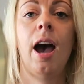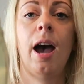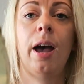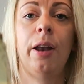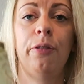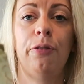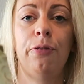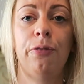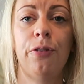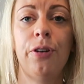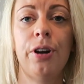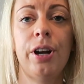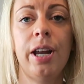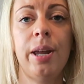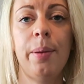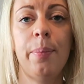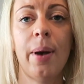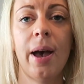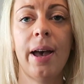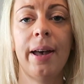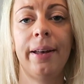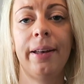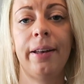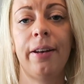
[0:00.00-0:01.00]
and a free
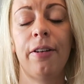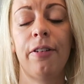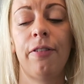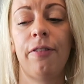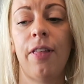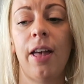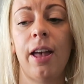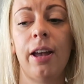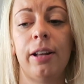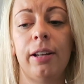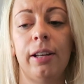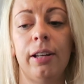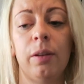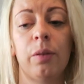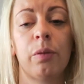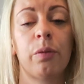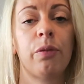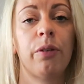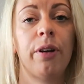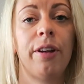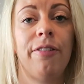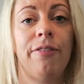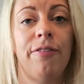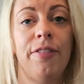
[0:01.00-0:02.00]
bag of their
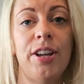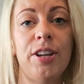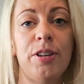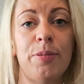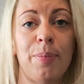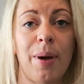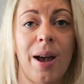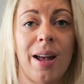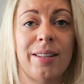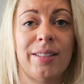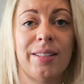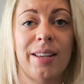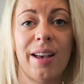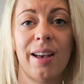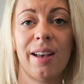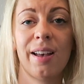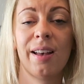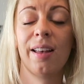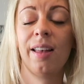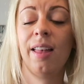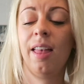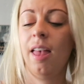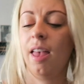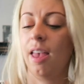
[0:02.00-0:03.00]
gluten-free fish batter.